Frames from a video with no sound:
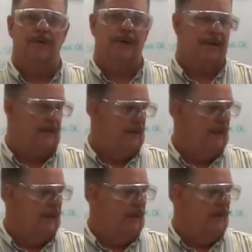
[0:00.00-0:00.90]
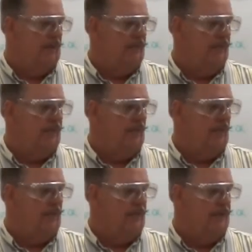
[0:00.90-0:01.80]
again for
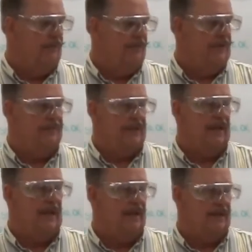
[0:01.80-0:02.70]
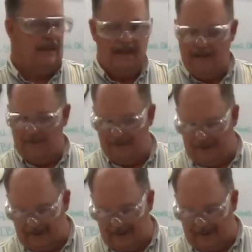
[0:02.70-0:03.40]
the 50,000 hours, and